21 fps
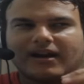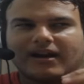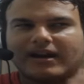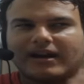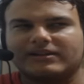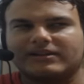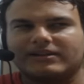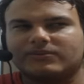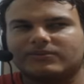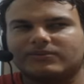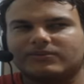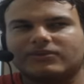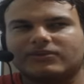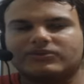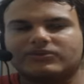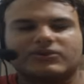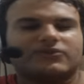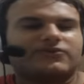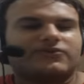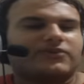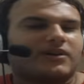I don't know
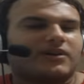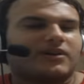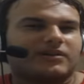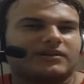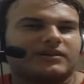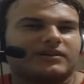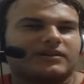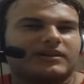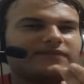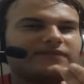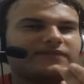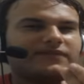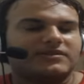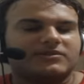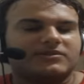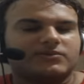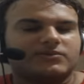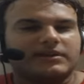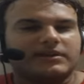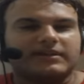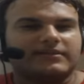so far if
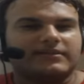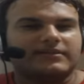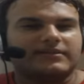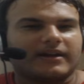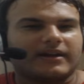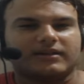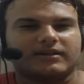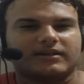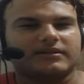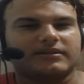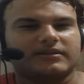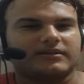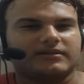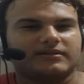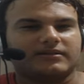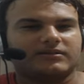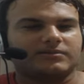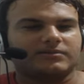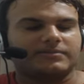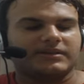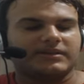he's really that good
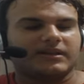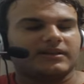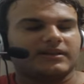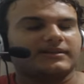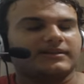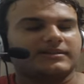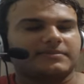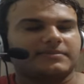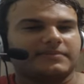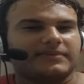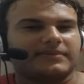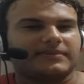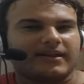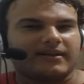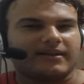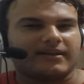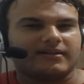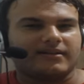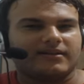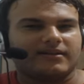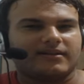to be a Elite
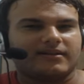10.